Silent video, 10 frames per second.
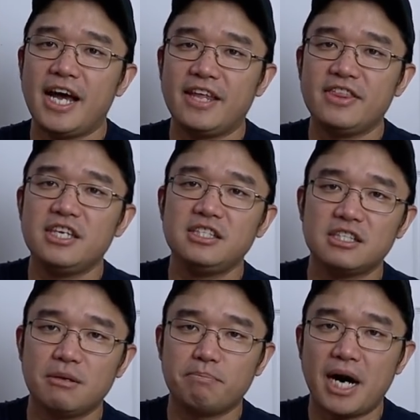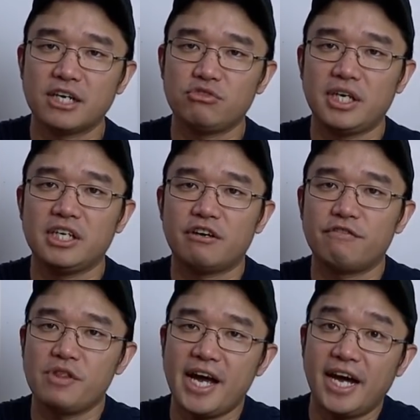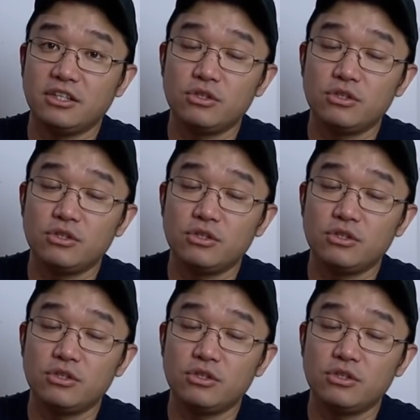And this is the box right here for that.